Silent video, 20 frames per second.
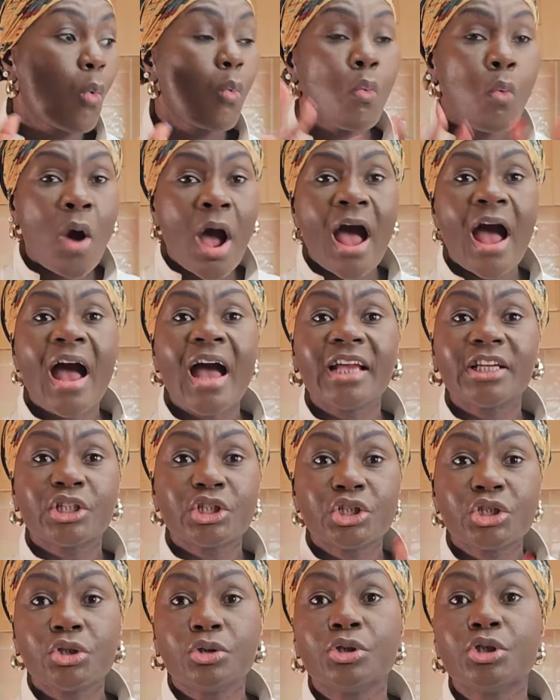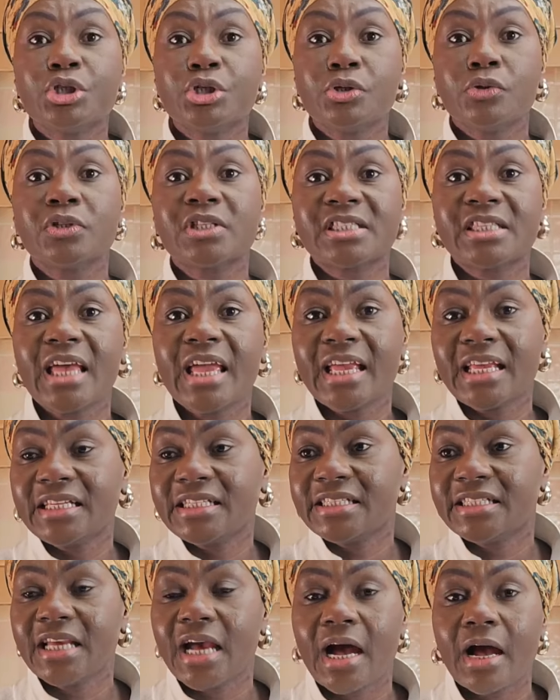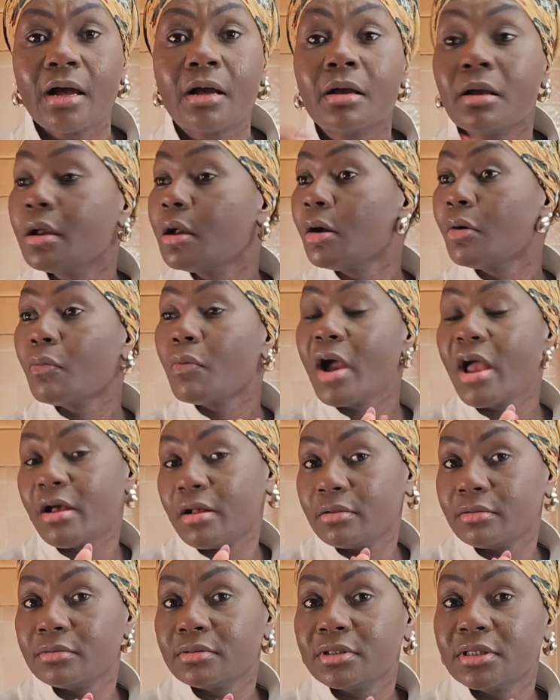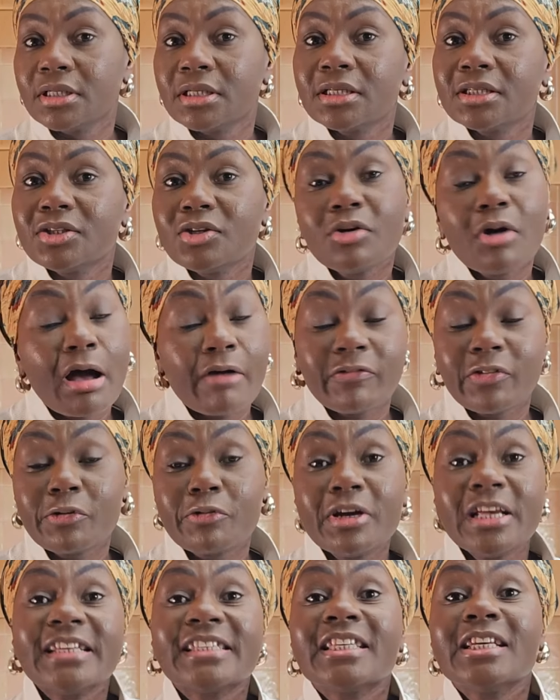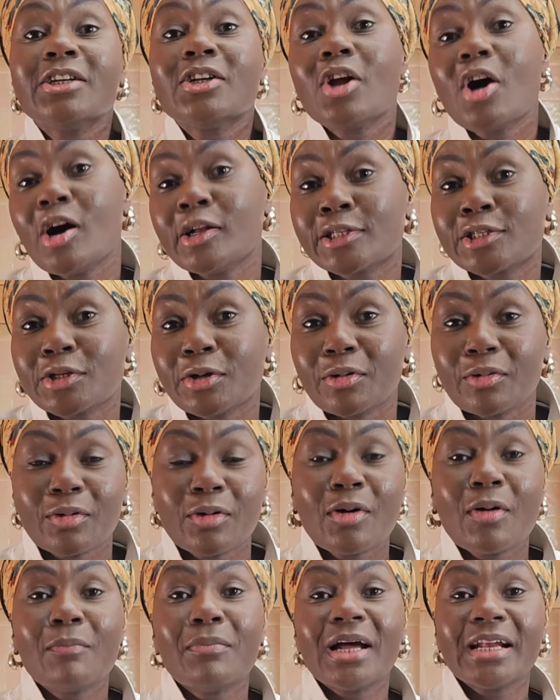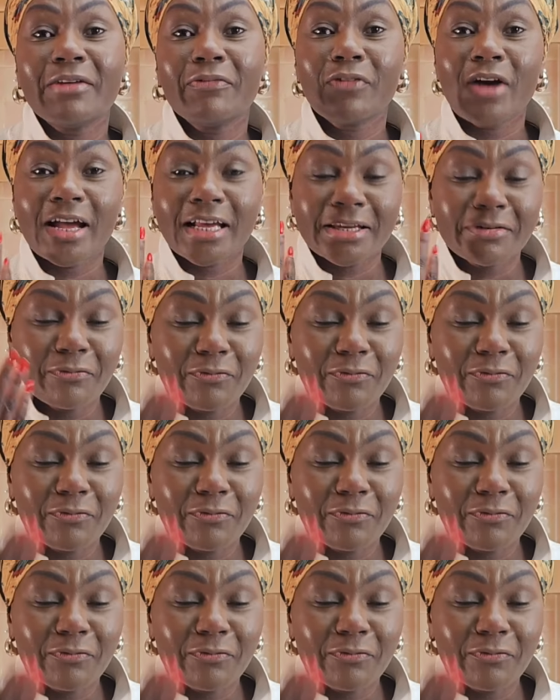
Why should you stay here? Well, you have a reason not to, but if I can